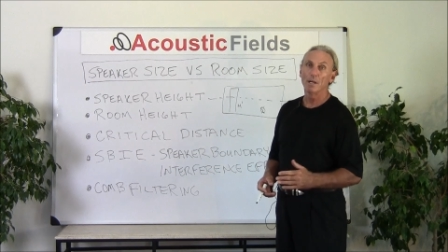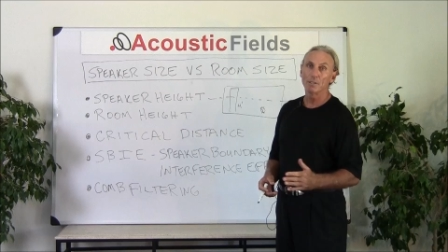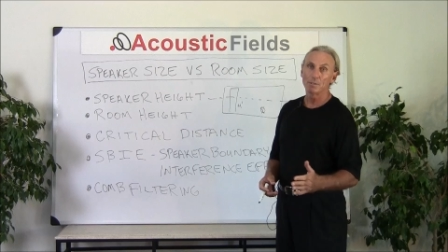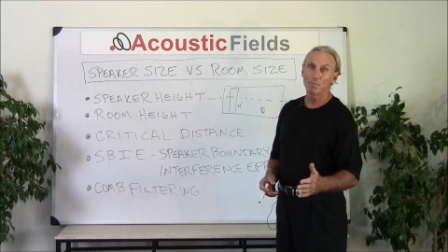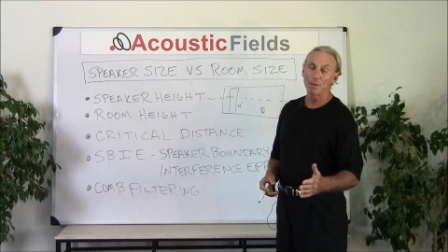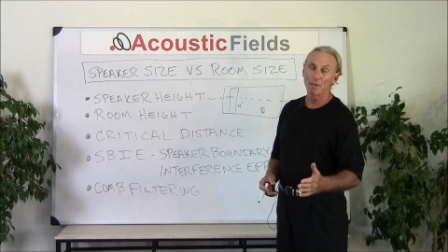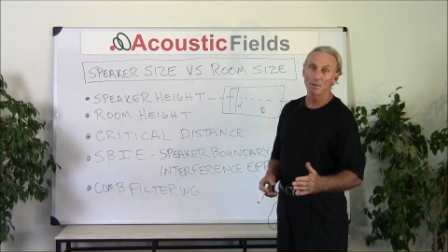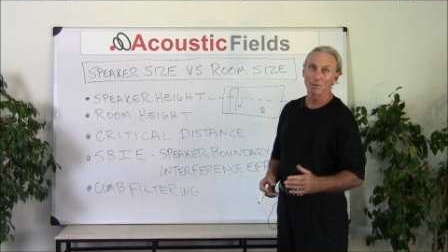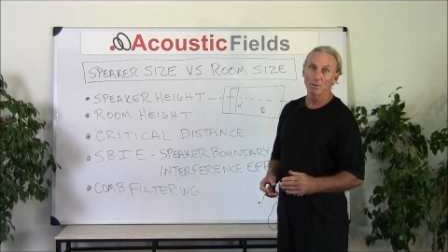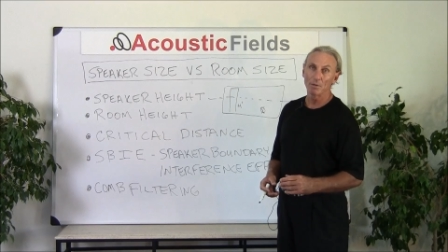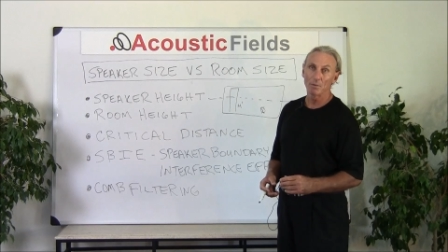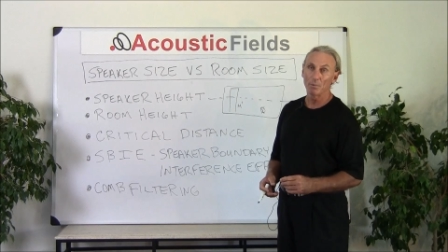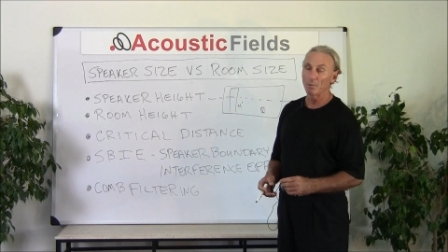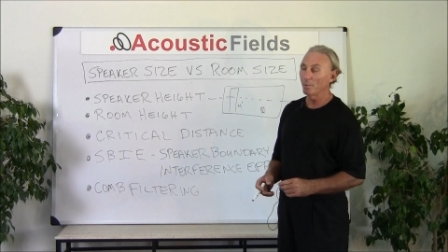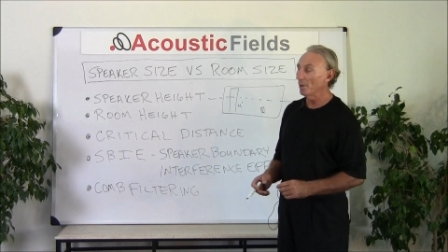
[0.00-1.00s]
a speaker
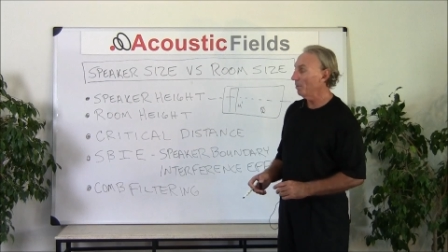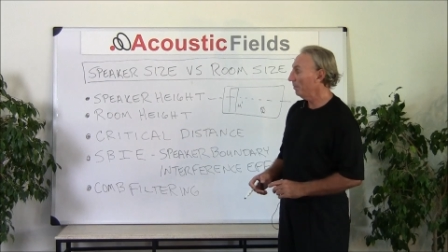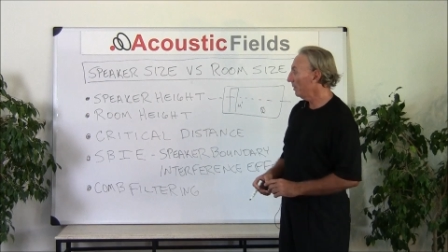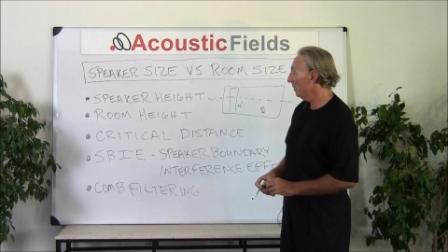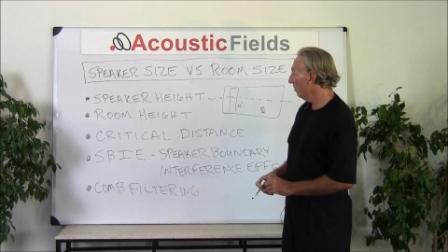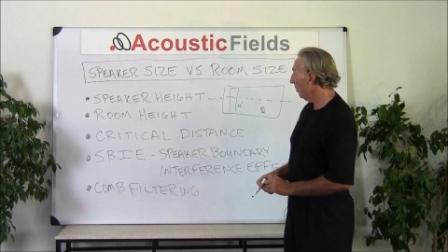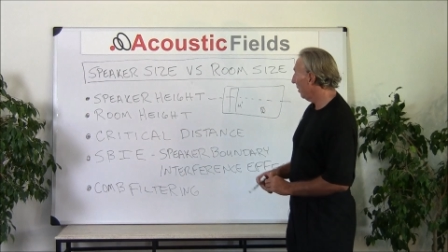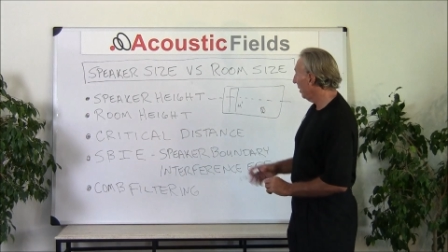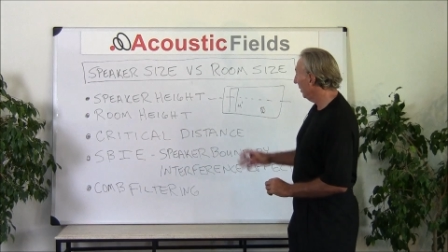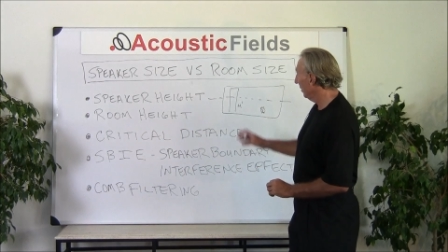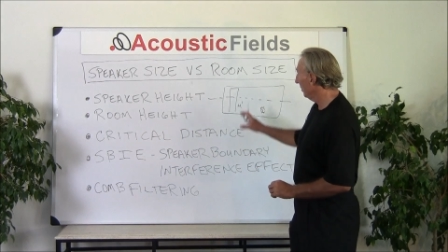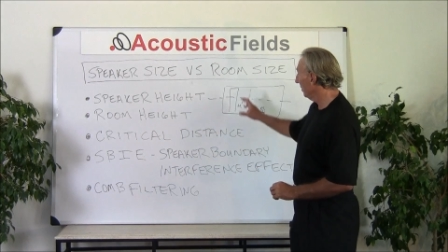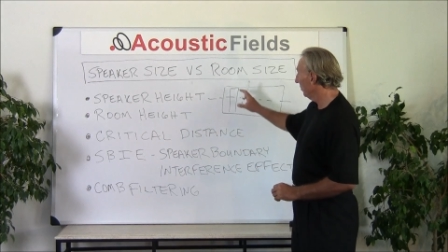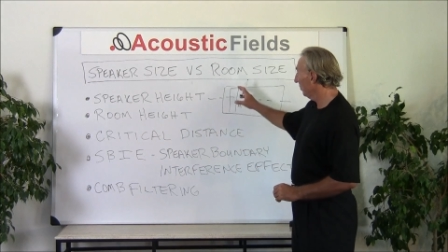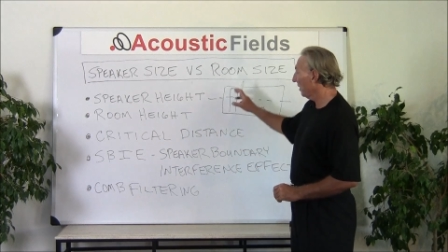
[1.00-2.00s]
and a, a rear
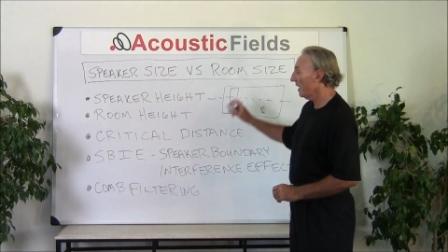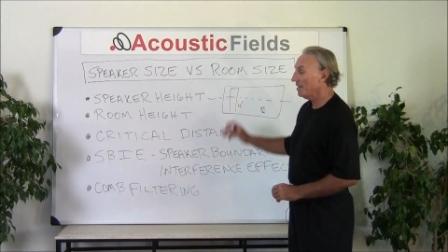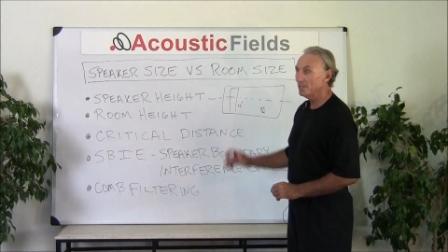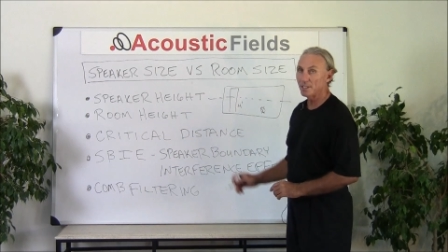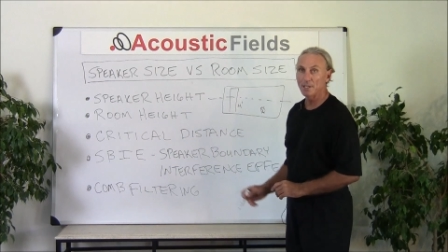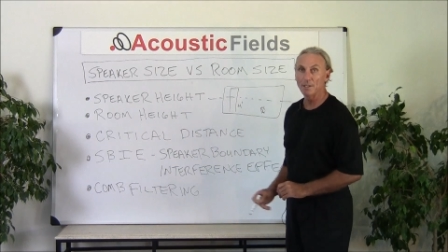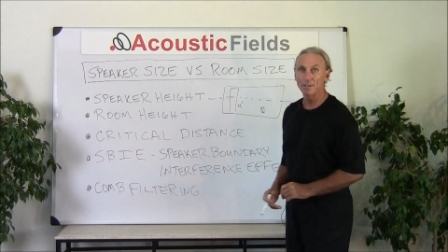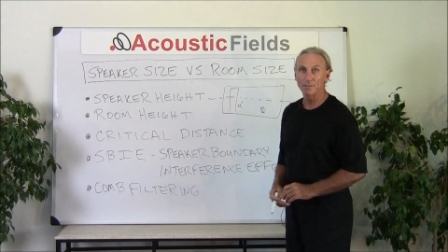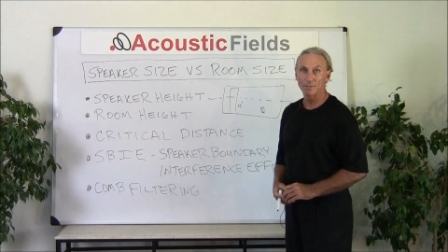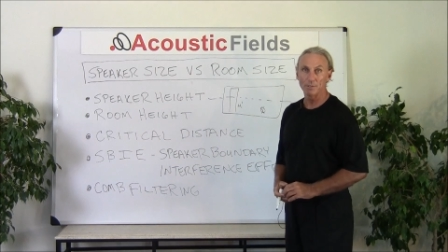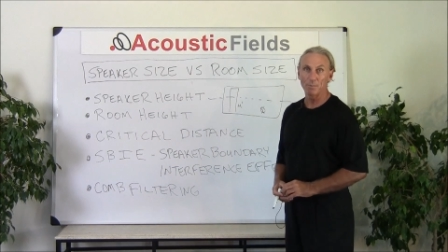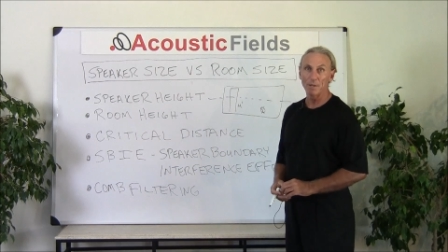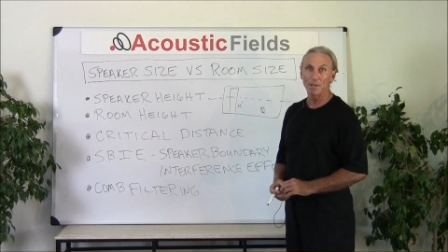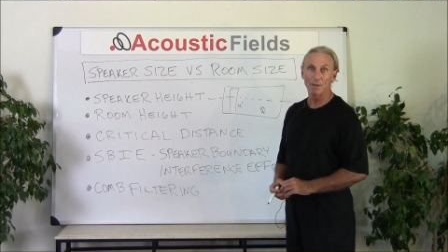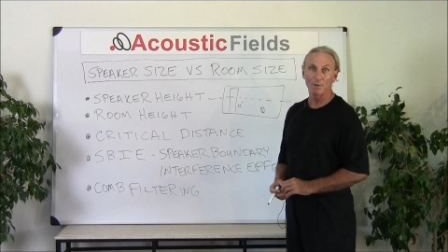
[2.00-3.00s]
wall, in this case here, the
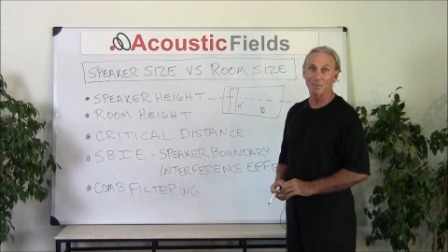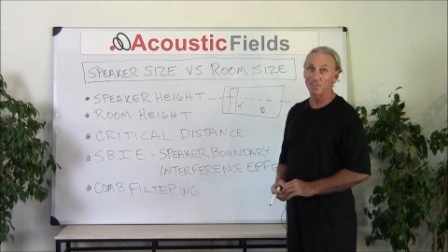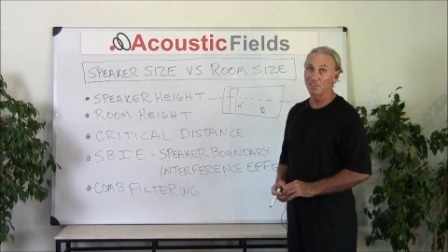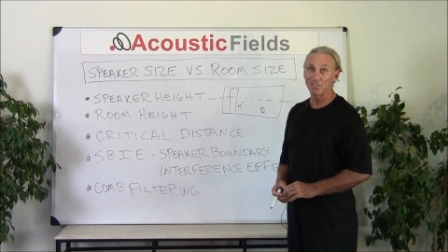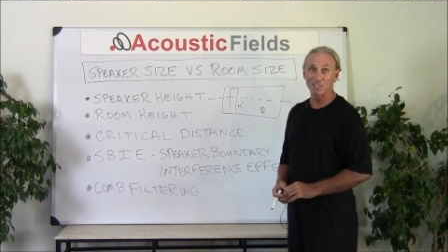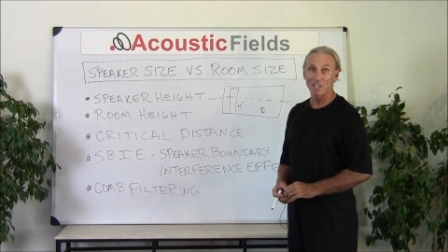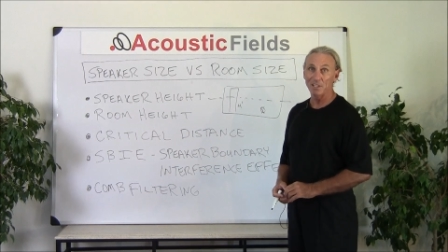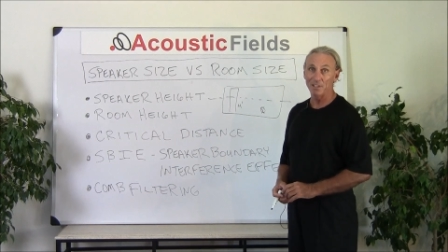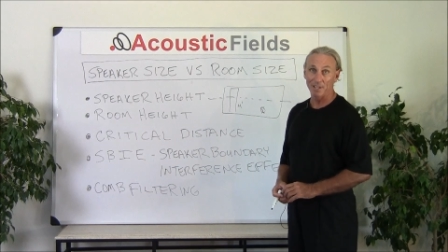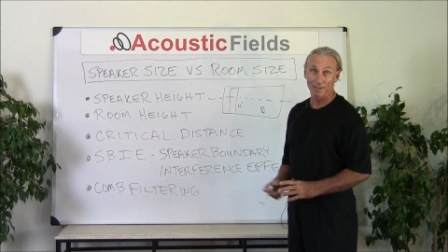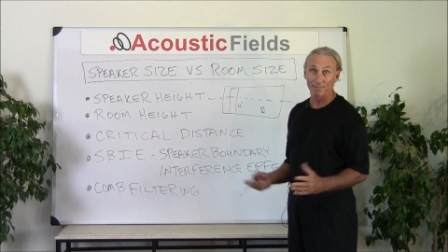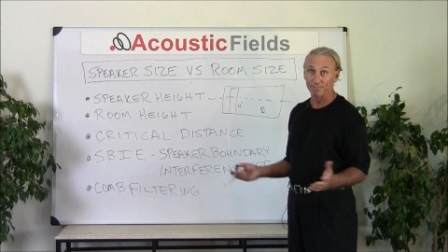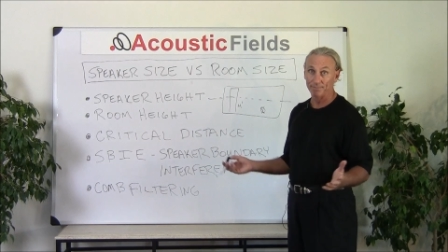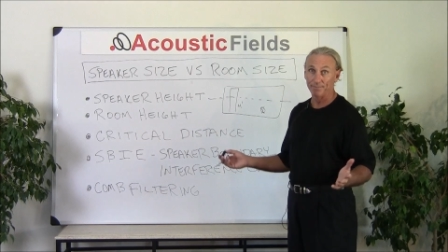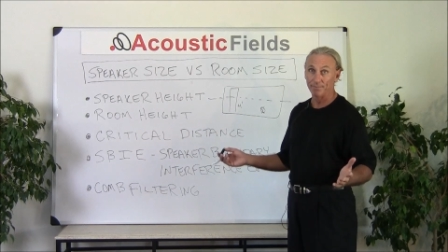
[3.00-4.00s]
speaker in the
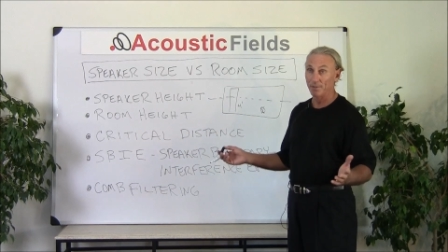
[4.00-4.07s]
ceiling.